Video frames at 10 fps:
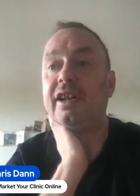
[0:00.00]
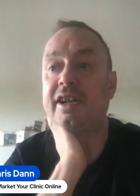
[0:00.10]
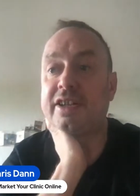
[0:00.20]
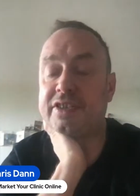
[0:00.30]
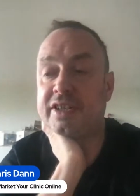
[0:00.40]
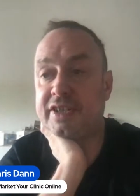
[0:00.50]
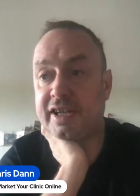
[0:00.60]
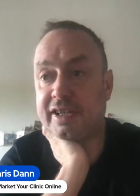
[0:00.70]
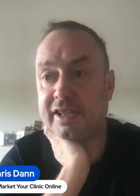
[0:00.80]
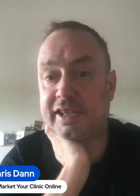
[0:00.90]
like I said,
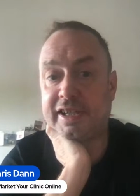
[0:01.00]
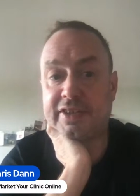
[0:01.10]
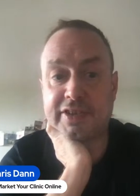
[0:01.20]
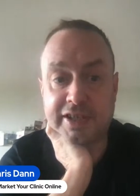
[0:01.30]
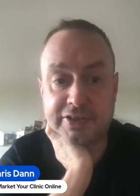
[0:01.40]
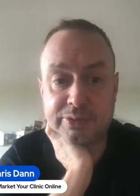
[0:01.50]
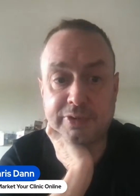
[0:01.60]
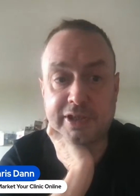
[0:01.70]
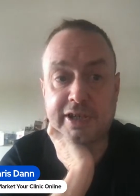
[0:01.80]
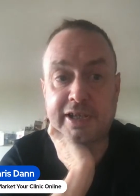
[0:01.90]
technically that's against all the
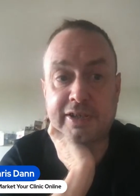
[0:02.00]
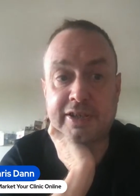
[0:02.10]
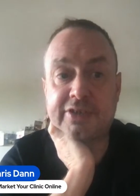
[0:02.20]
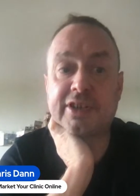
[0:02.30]
guidelines.